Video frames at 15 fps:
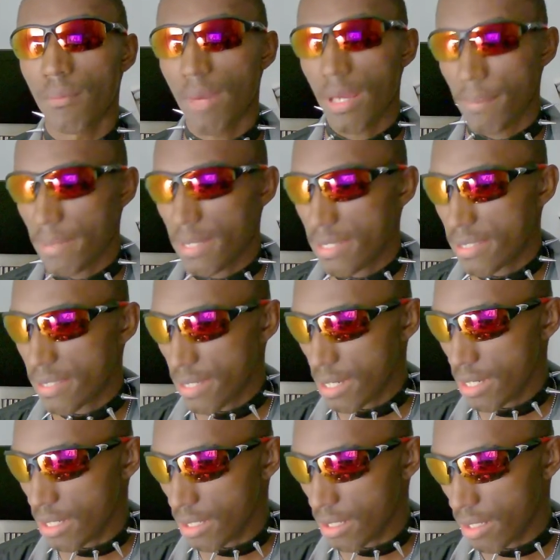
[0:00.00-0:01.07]
My
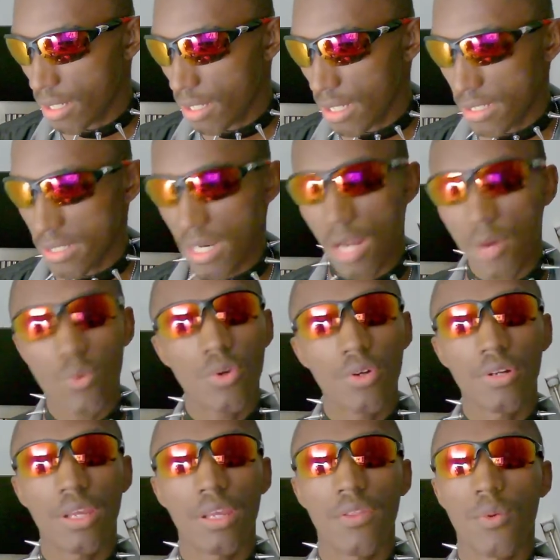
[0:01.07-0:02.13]
PC is not
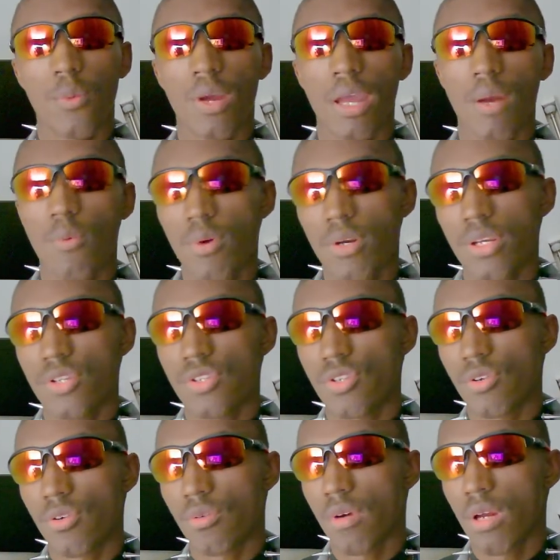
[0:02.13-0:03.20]
working the way I want it
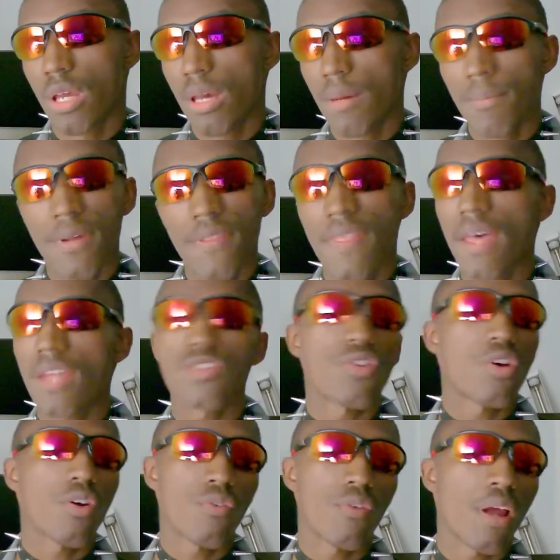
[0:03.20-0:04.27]
to, but
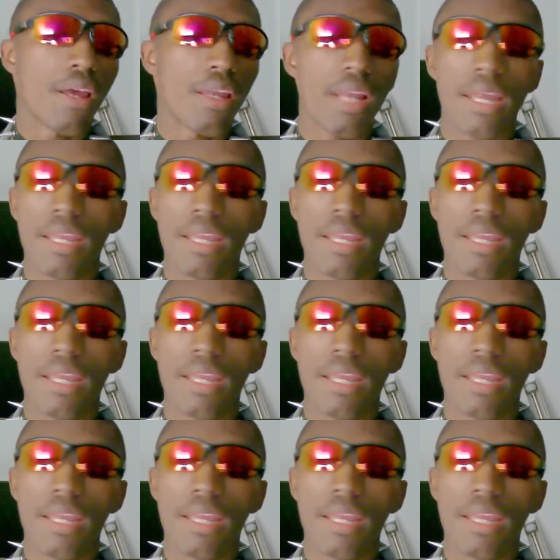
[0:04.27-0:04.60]
that's all right.